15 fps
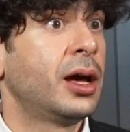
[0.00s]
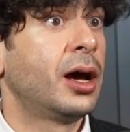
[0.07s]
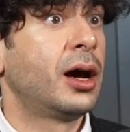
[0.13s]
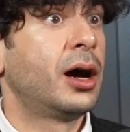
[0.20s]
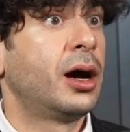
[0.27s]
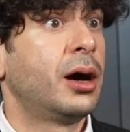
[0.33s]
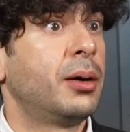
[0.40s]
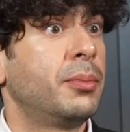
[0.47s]

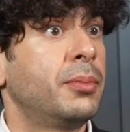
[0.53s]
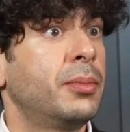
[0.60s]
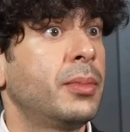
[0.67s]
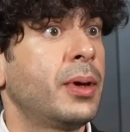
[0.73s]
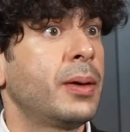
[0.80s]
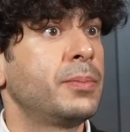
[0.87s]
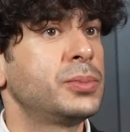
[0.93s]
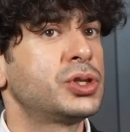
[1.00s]
Um,
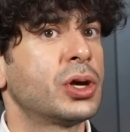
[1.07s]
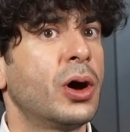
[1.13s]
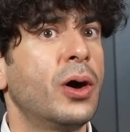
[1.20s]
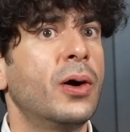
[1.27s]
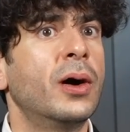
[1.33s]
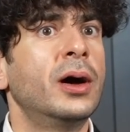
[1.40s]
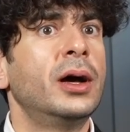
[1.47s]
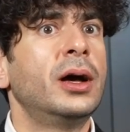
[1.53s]

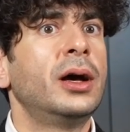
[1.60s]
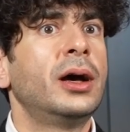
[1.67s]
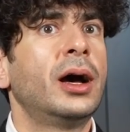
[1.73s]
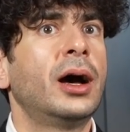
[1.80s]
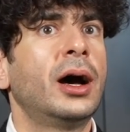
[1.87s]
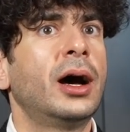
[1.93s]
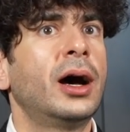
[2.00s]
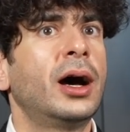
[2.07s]
so,
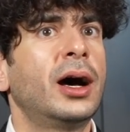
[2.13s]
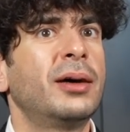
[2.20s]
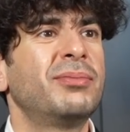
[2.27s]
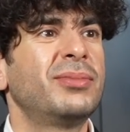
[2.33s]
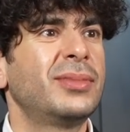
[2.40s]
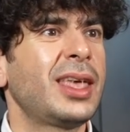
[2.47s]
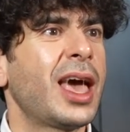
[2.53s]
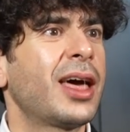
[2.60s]
uh,
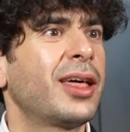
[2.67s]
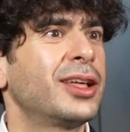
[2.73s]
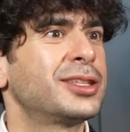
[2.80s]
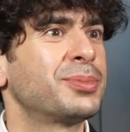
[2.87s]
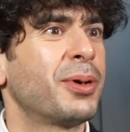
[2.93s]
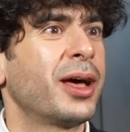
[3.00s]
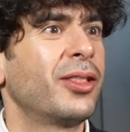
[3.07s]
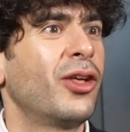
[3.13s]
yeah,
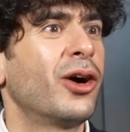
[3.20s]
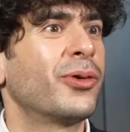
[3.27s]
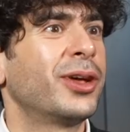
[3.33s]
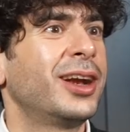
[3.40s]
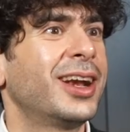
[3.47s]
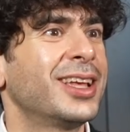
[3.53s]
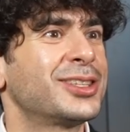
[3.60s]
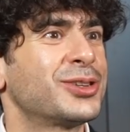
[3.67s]
that's my
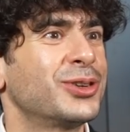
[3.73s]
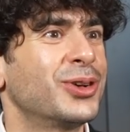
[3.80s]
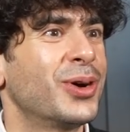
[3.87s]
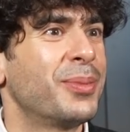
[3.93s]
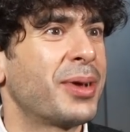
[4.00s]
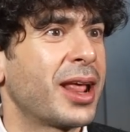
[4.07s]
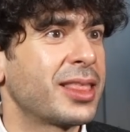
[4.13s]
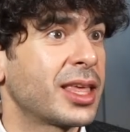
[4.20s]
long-winded answer to
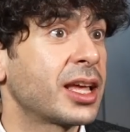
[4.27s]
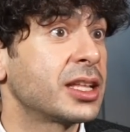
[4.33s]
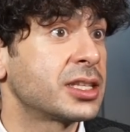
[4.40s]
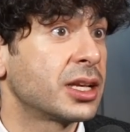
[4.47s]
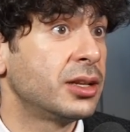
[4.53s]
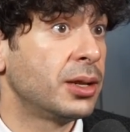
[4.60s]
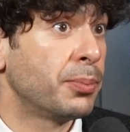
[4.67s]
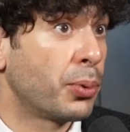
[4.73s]
it. But I think it's
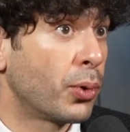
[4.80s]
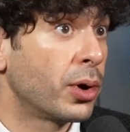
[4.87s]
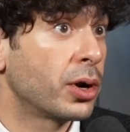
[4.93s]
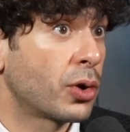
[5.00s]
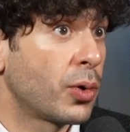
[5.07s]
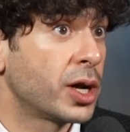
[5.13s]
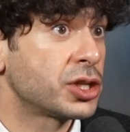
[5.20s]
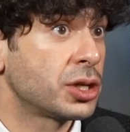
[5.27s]
an
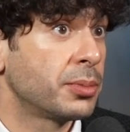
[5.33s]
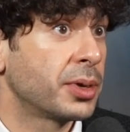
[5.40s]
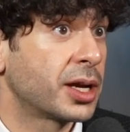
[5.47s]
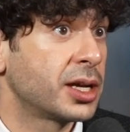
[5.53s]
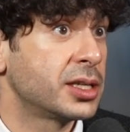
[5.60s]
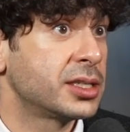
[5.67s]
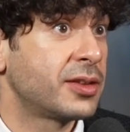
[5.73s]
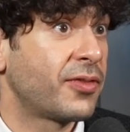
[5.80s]
important question,
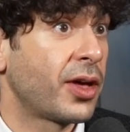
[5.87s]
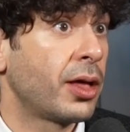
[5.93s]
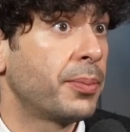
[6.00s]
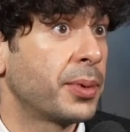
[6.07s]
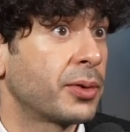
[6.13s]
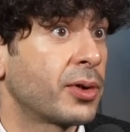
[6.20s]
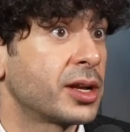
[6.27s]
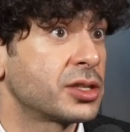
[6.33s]
because
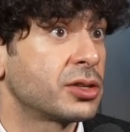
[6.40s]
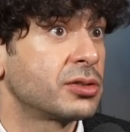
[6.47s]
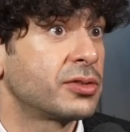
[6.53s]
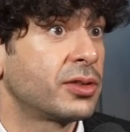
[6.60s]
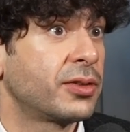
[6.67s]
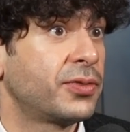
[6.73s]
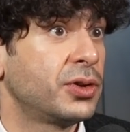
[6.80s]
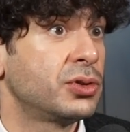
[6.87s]
developing wrestlers
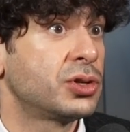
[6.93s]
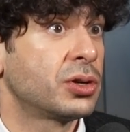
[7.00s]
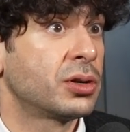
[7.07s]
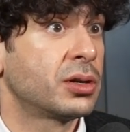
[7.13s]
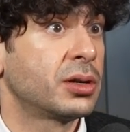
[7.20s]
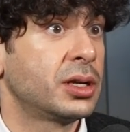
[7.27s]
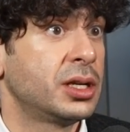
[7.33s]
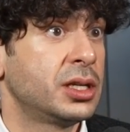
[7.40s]
for the
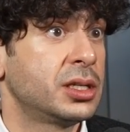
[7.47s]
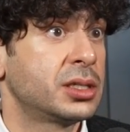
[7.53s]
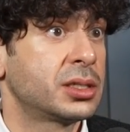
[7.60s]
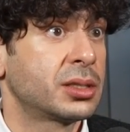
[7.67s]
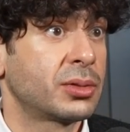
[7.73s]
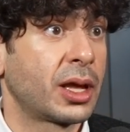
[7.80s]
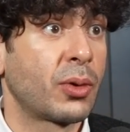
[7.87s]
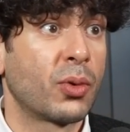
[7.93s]
future is
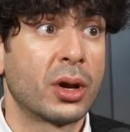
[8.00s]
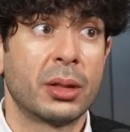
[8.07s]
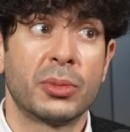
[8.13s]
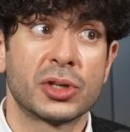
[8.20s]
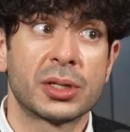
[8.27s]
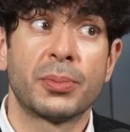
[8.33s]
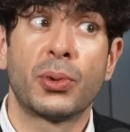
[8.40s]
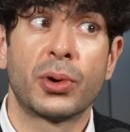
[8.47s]
like one of the
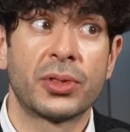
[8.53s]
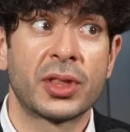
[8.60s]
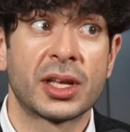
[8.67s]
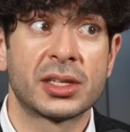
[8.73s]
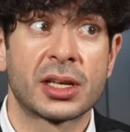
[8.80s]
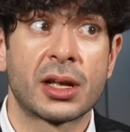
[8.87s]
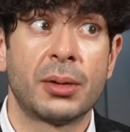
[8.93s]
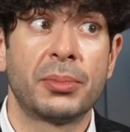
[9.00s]
most important
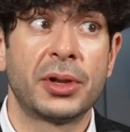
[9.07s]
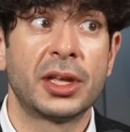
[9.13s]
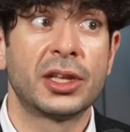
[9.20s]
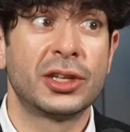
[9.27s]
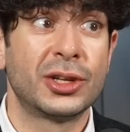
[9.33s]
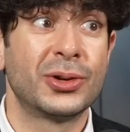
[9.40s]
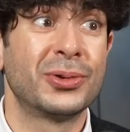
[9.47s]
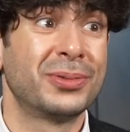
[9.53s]
things a company
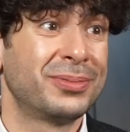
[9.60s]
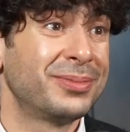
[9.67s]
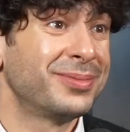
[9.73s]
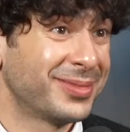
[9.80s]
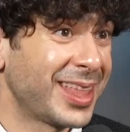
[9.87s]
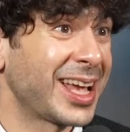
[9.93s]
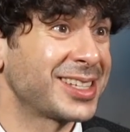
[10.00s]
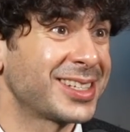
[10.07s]
could do.
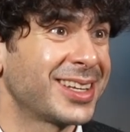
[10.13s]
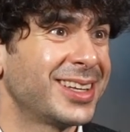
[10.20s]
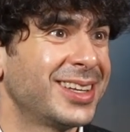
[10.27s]
Thanks.